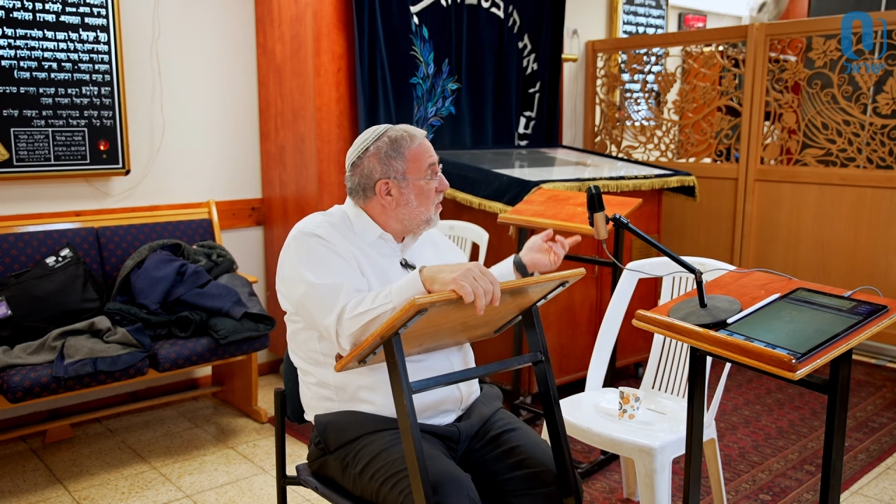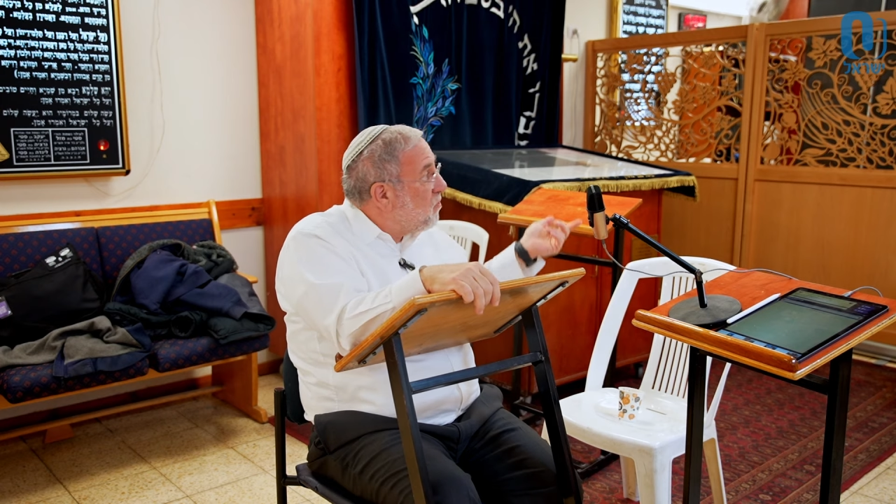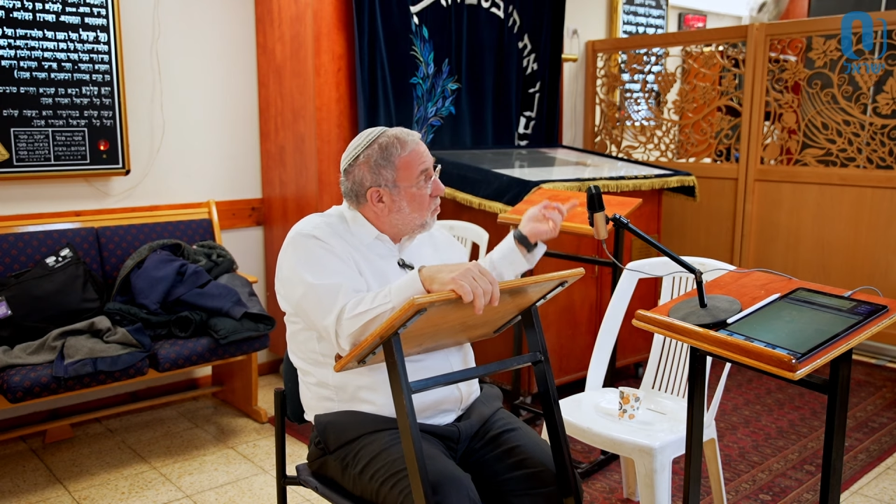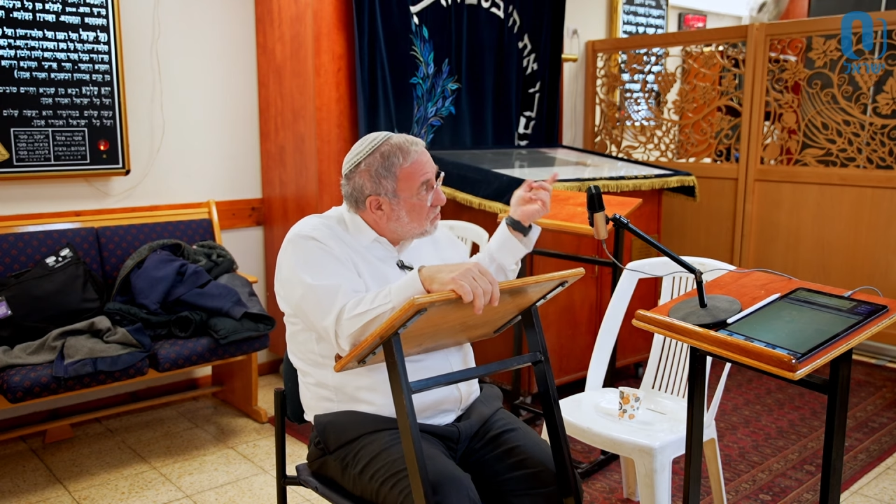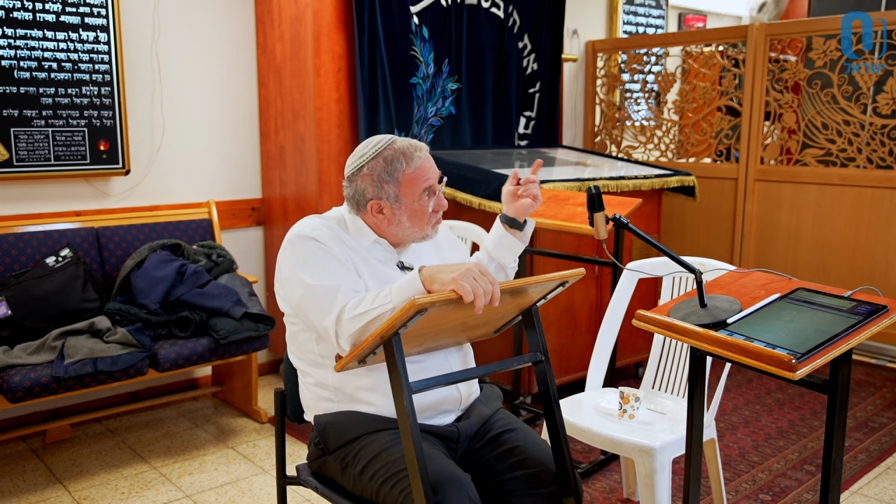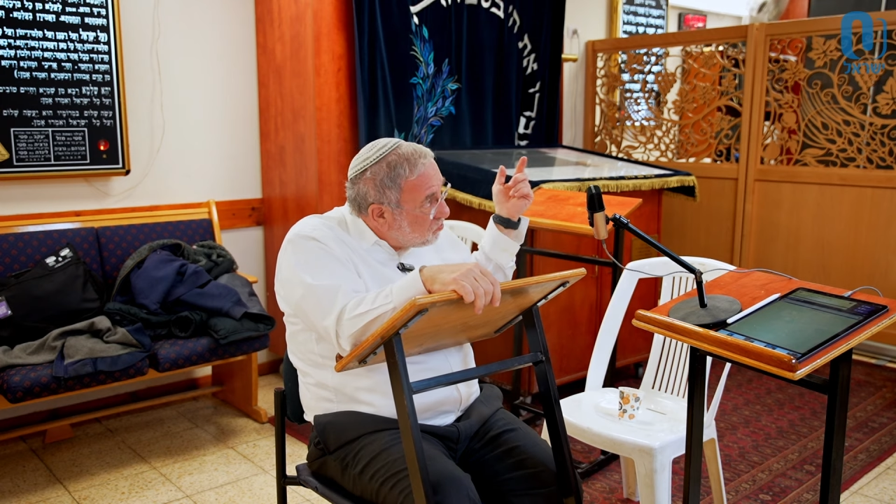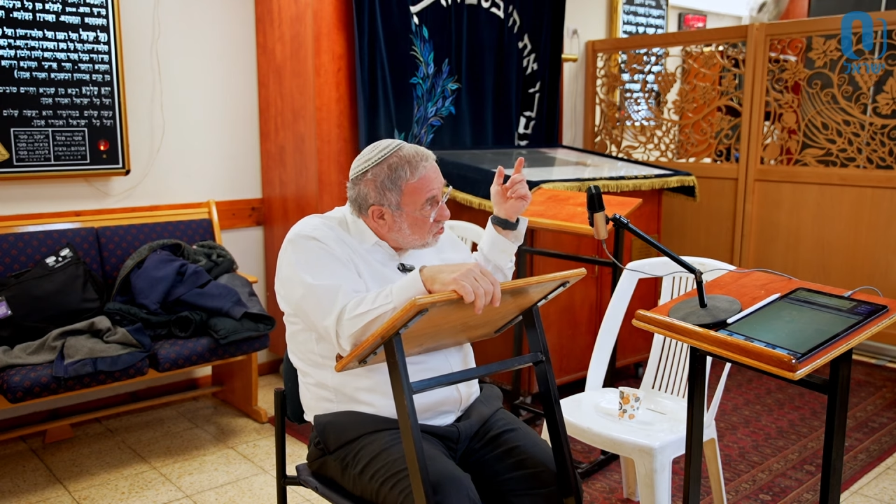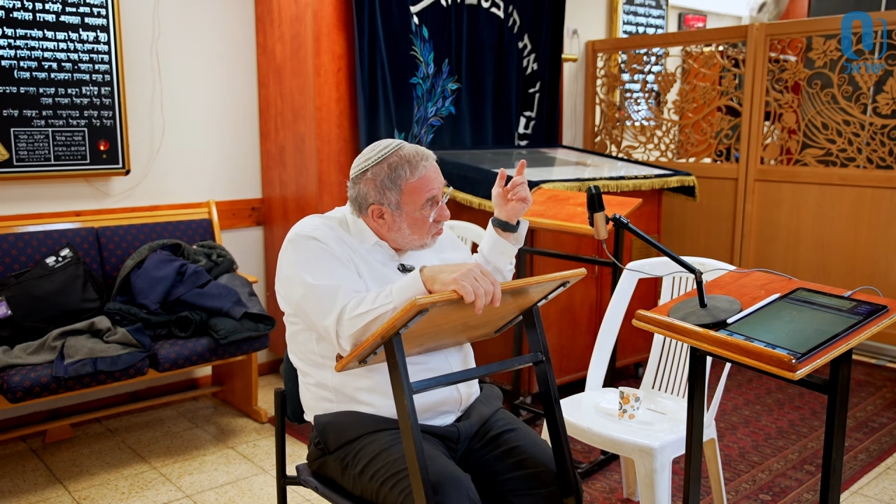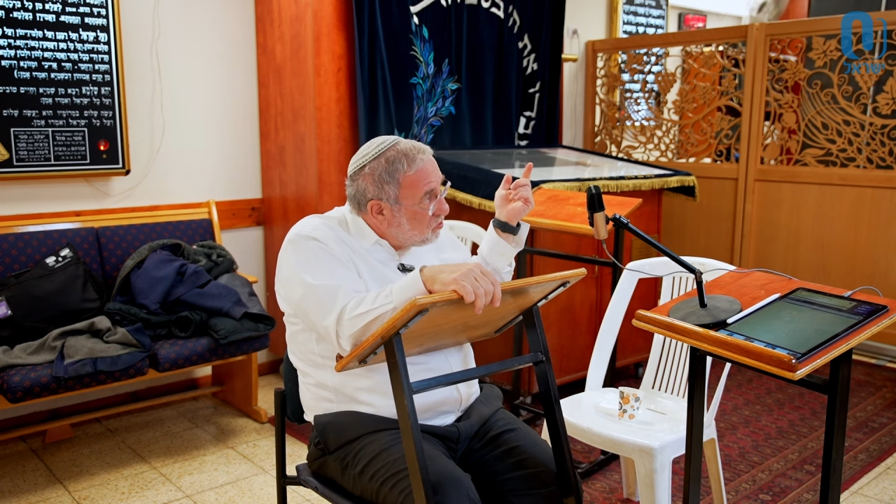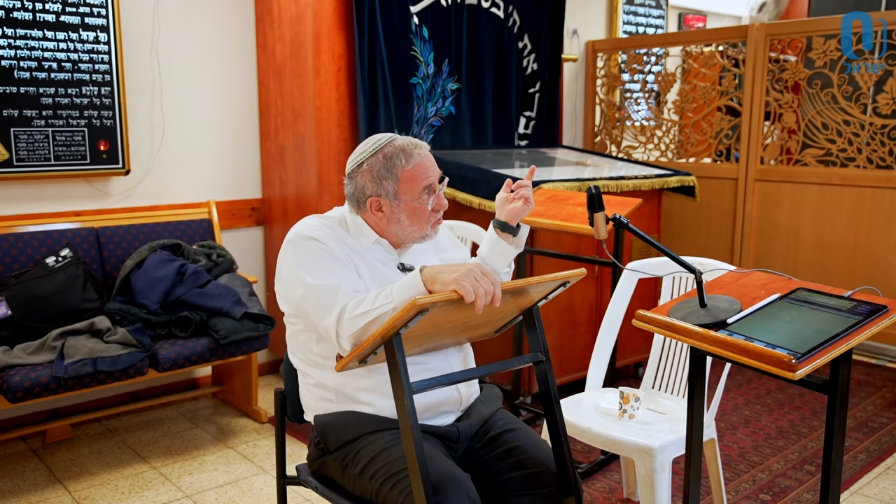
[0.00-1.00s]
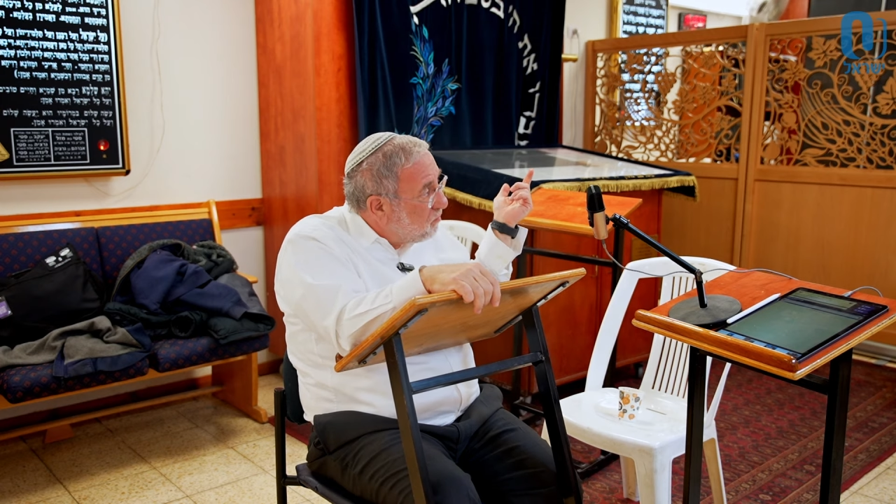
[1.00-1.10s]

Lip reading: but they're also told to